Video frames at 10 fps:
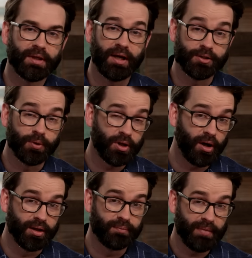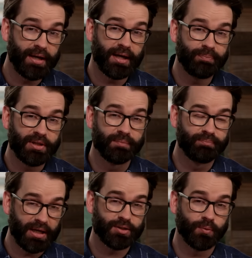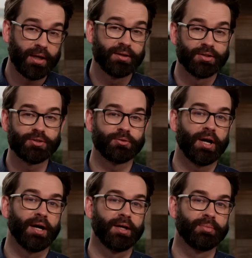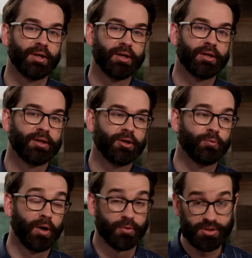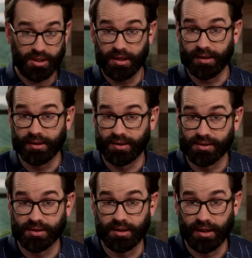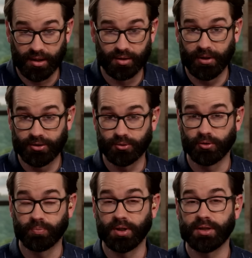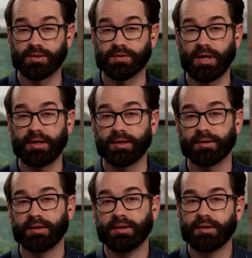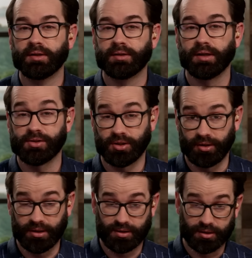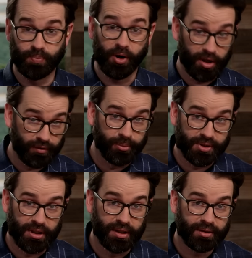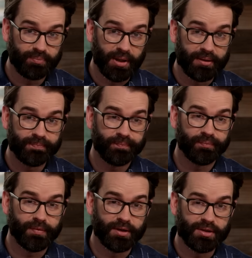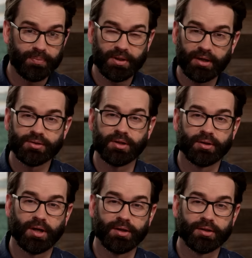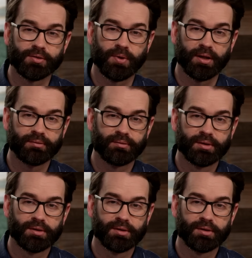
as we call it, may not be the best way to describe what we're seeing at Disney and other major corporations like it. And certainly that's part of what we're seeing, but there's something else going on here as well.